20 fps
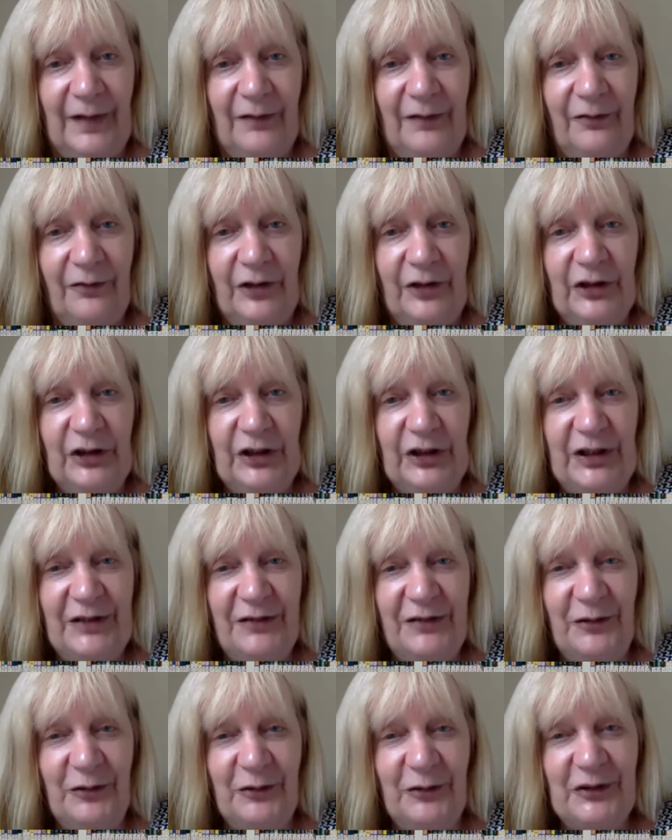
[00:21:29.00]
3 cheers
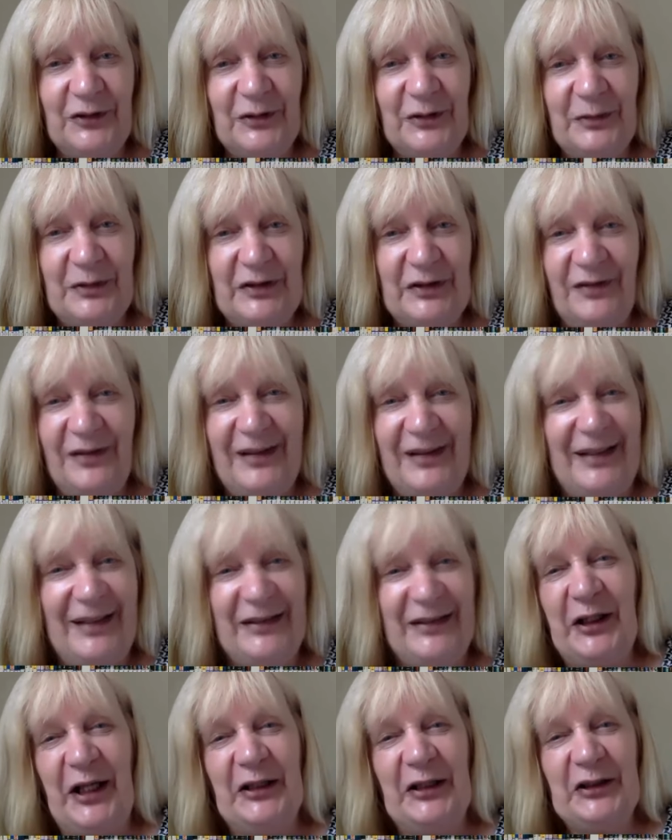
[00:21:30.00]
for non-specific
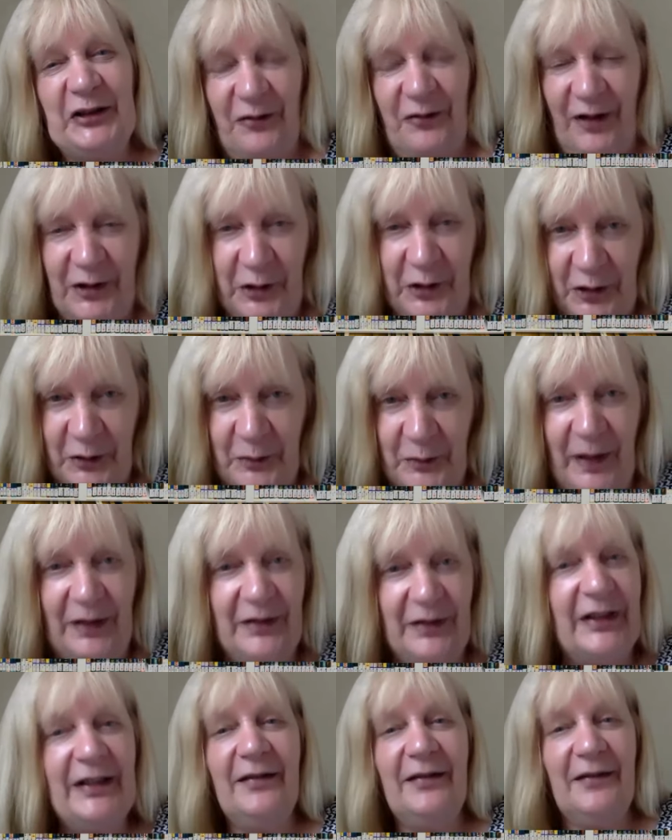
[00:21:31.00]
education. Thank you,
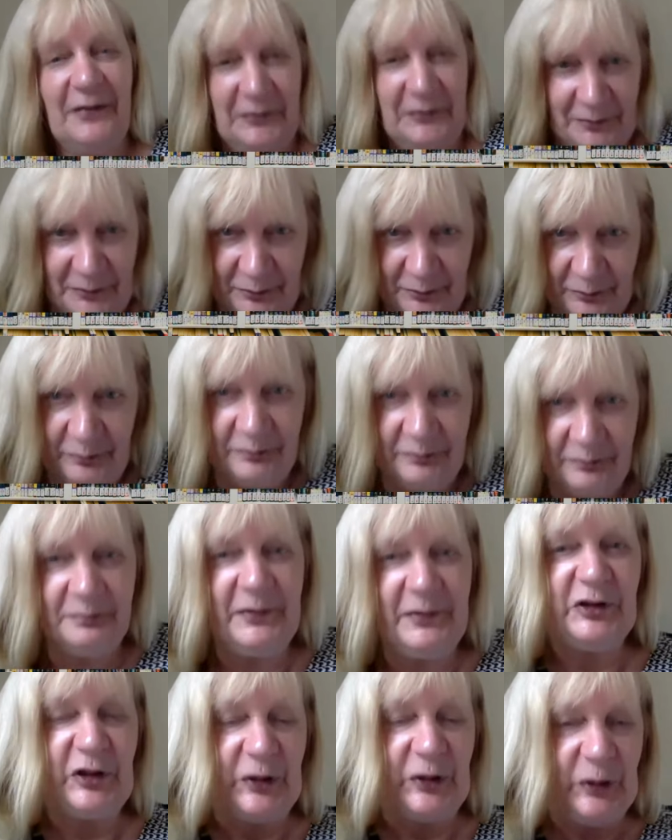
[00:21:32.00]
Melanie.
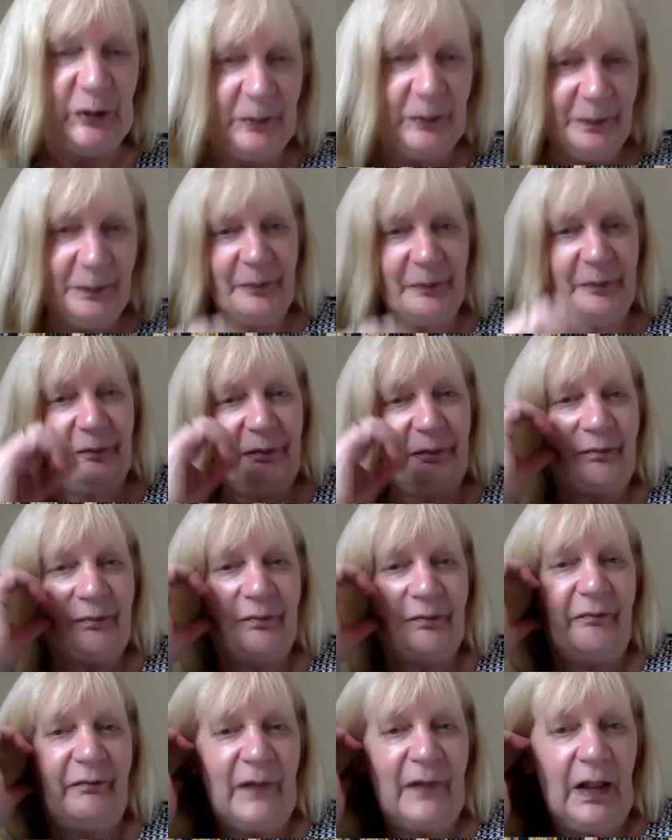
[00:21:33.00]
Me too.
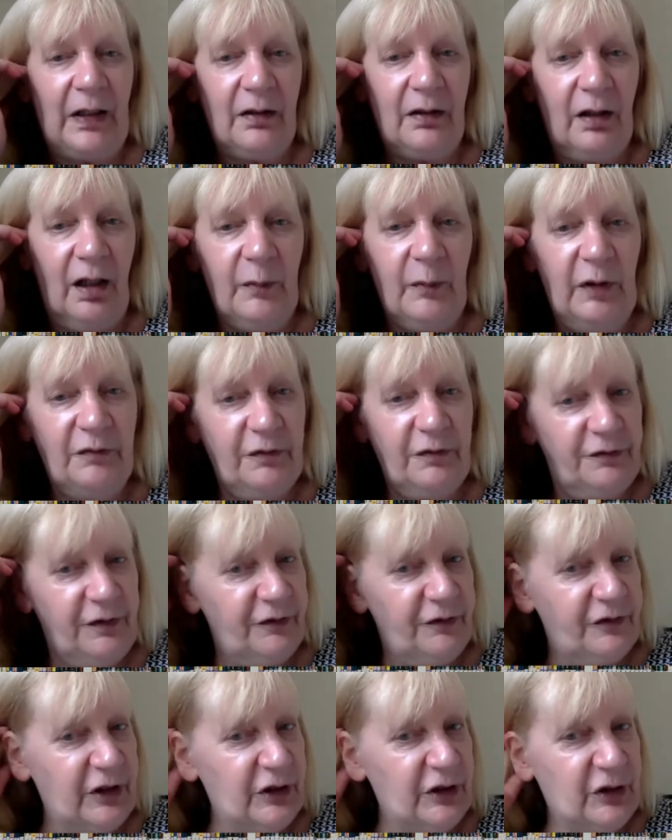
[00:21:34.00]
I'm over
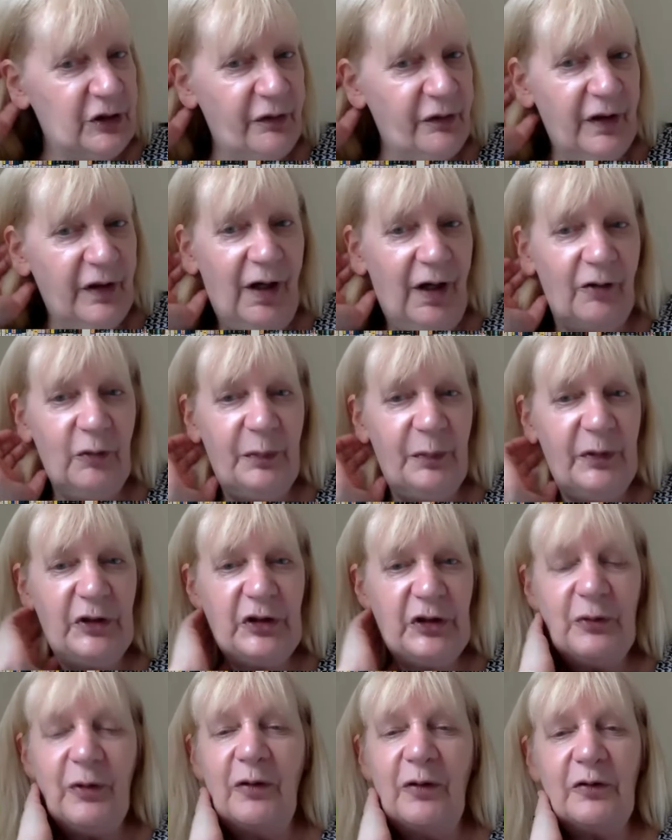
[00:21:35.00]
50. Do you think I would be
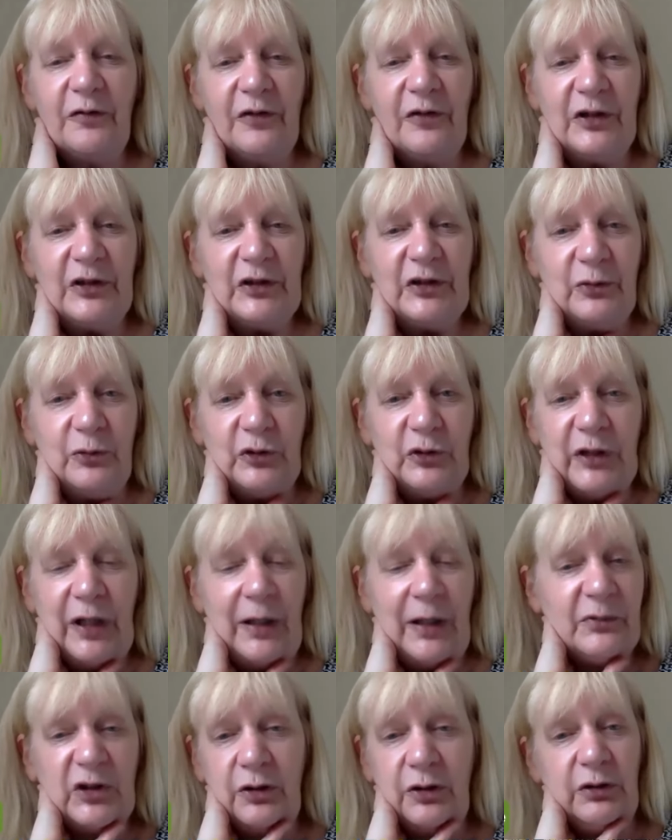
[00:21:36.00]
too old for this course?
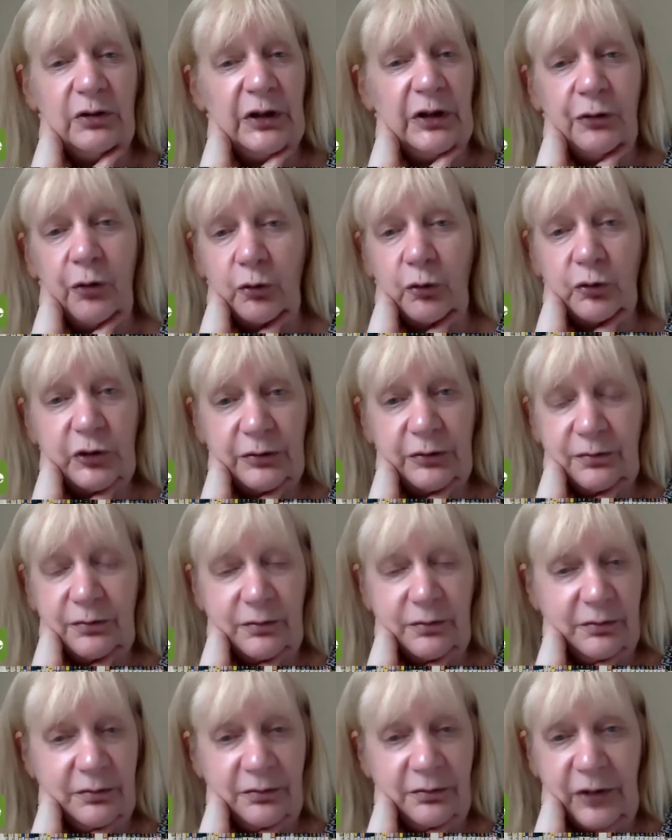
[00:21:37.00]
Absolutely not.
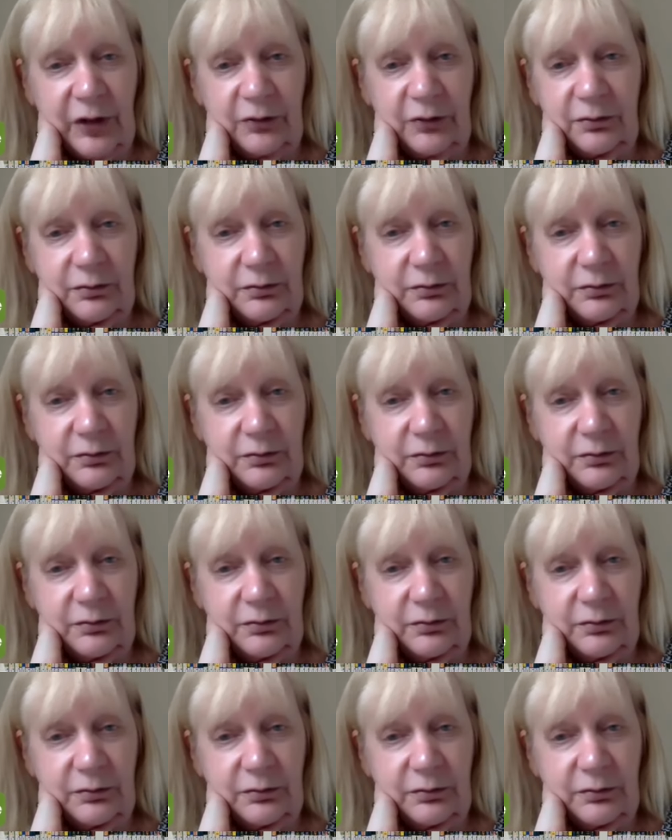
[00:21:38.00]
No.